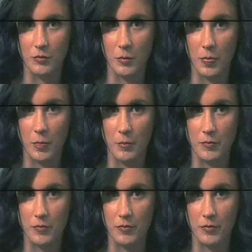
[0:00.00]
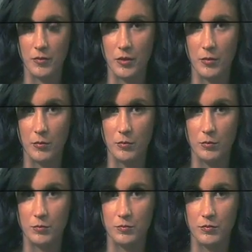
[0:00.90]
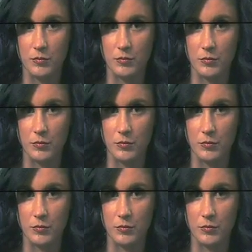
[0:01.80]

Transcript: he got the fungus infection?